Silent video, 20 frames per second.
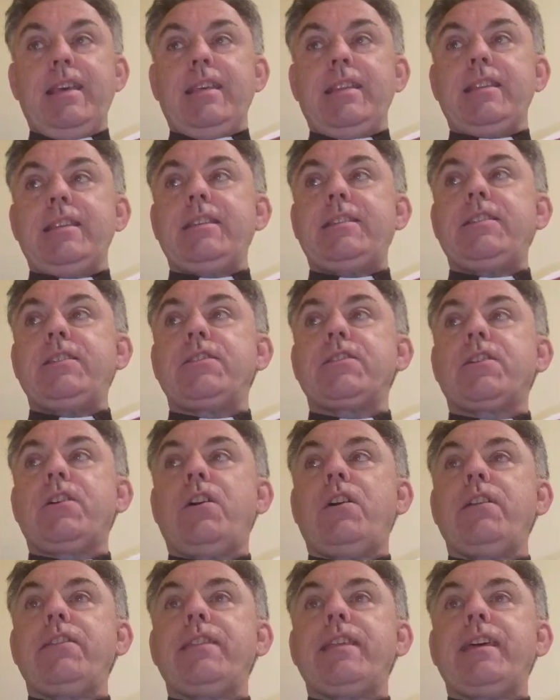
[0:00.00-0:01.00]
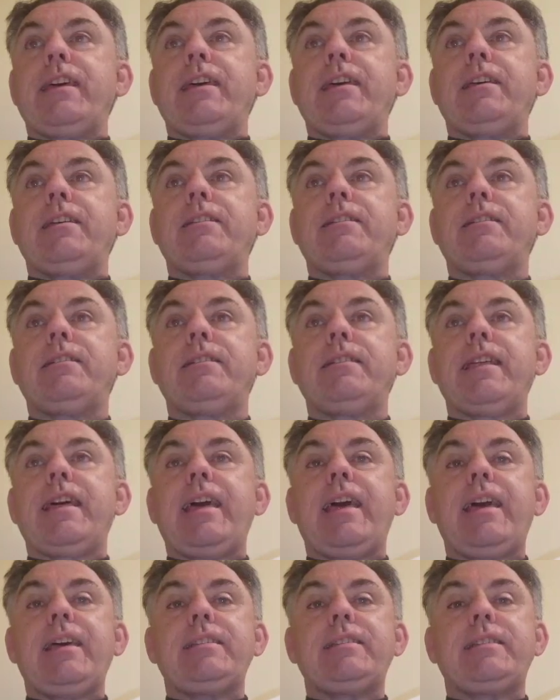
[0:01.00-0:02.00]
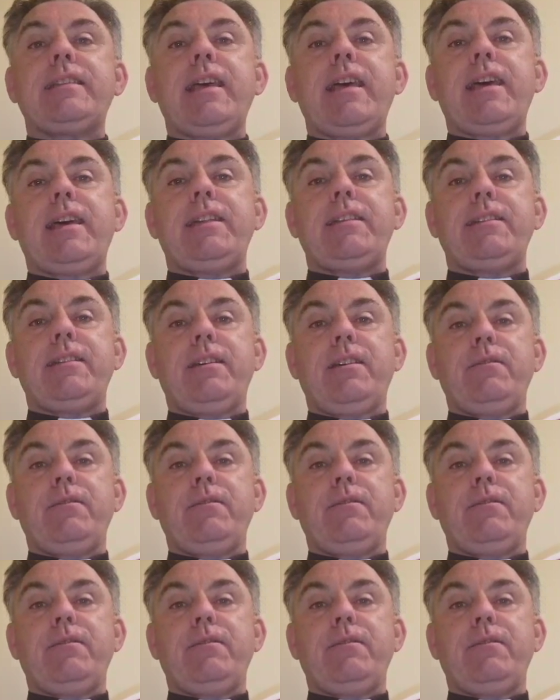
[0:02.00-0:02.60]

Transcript: This is called the Chesed